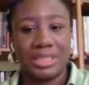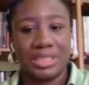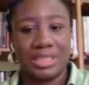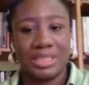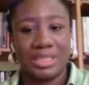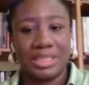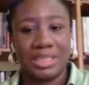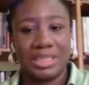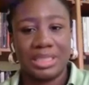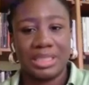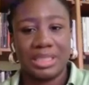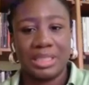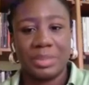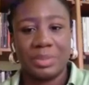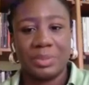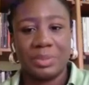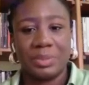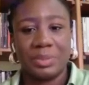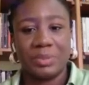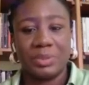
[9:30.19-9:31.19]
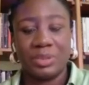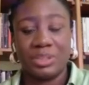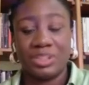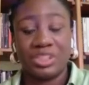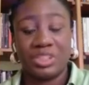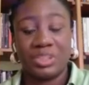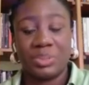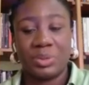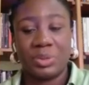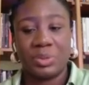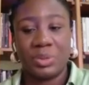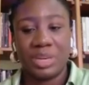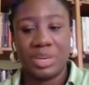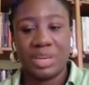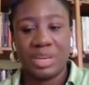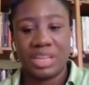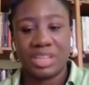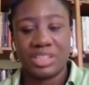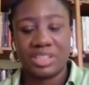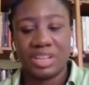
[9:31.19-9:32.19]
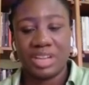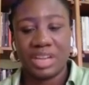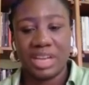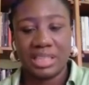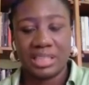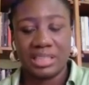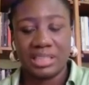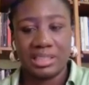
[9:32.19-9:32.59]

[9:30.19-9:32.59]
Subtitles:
with just the way Nigeria is.